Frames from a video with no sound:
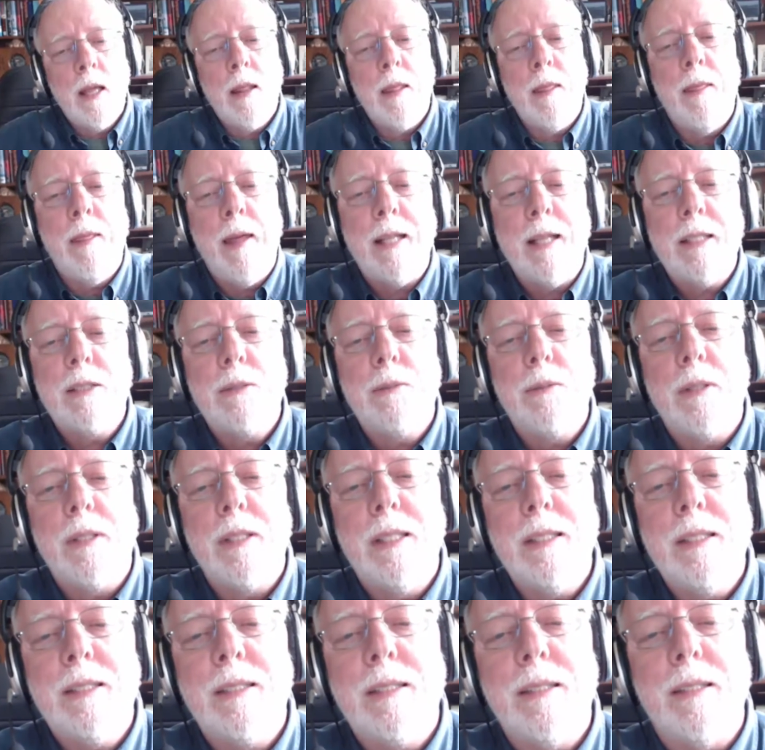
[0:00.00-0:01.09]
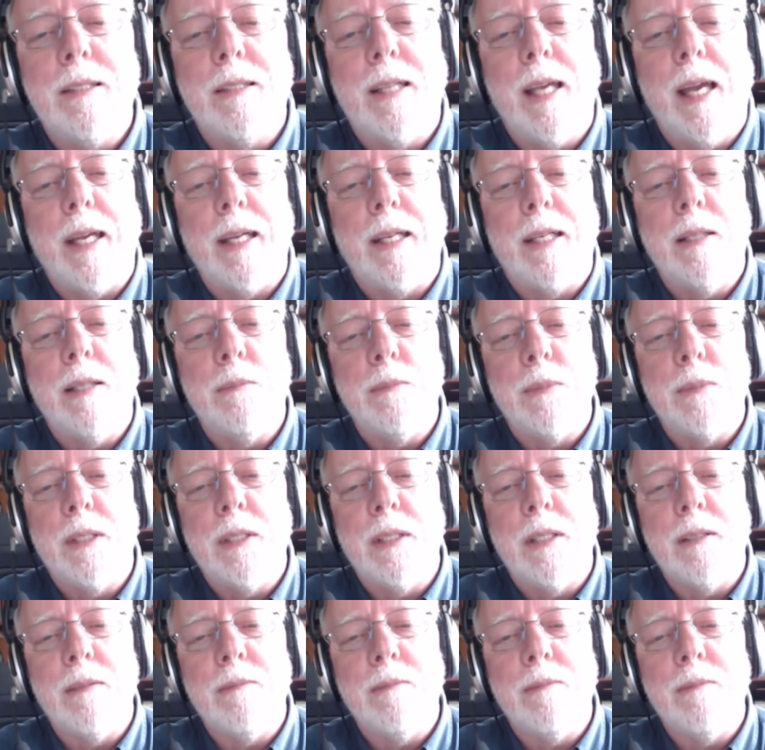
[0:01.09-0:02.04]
That's where this little guy comes in.